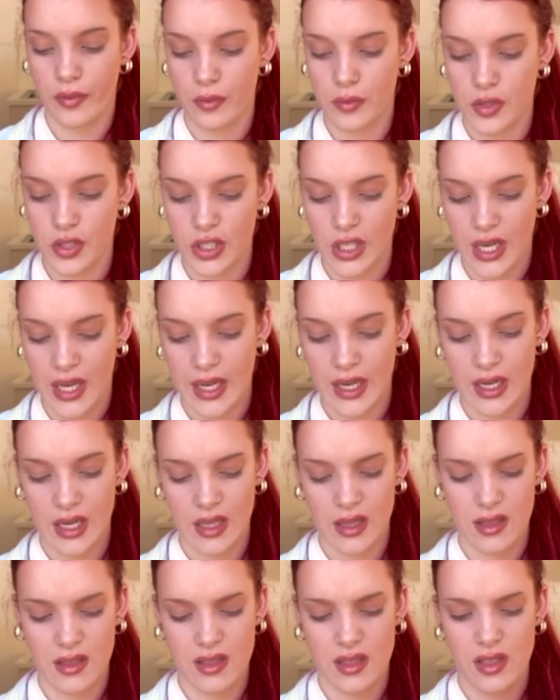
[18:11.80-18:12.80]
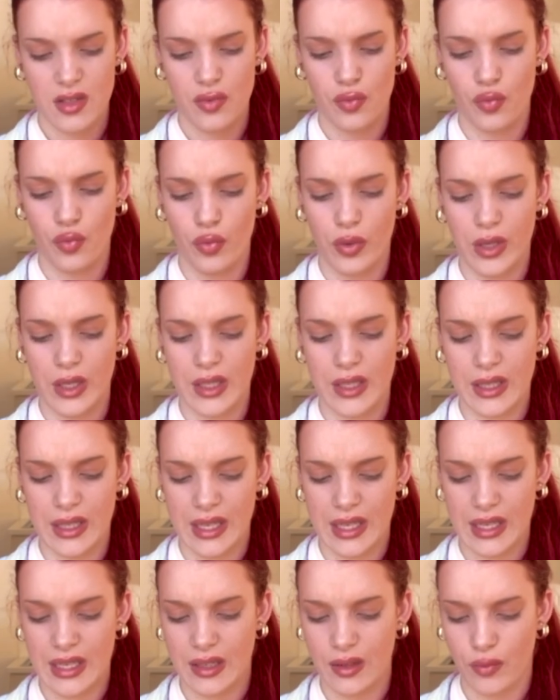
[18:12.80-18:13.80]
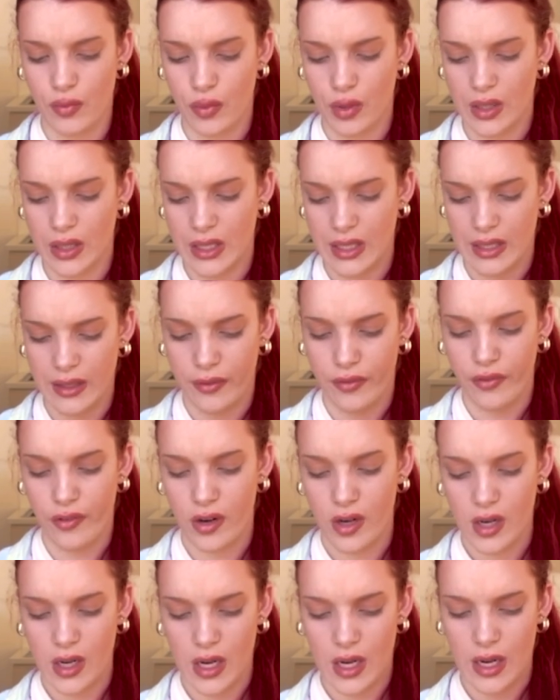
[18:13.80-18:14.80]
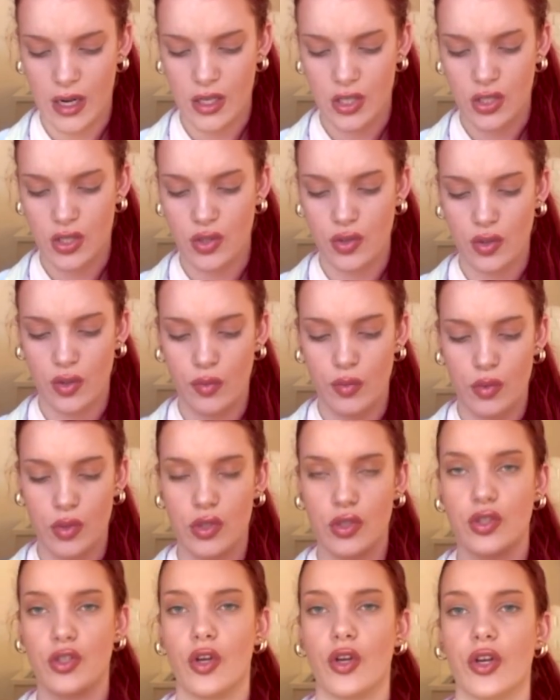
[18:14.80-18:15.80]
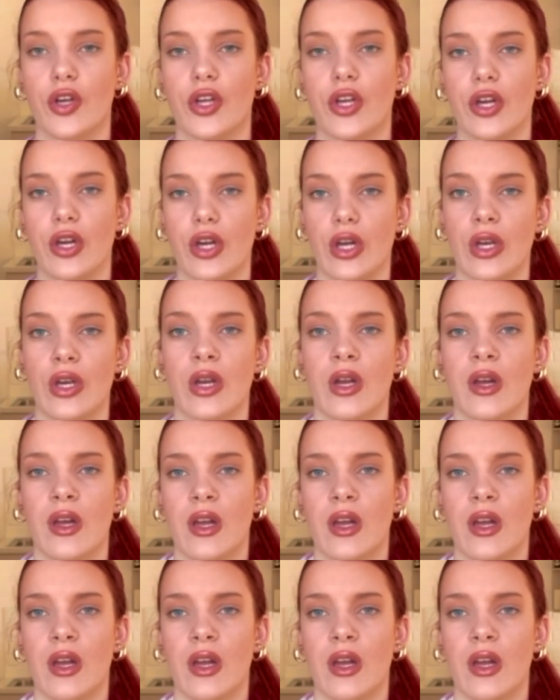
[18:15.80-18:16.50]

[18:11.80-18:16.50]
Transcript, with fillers: from Shein and this is really, really different and I just thought it was so cute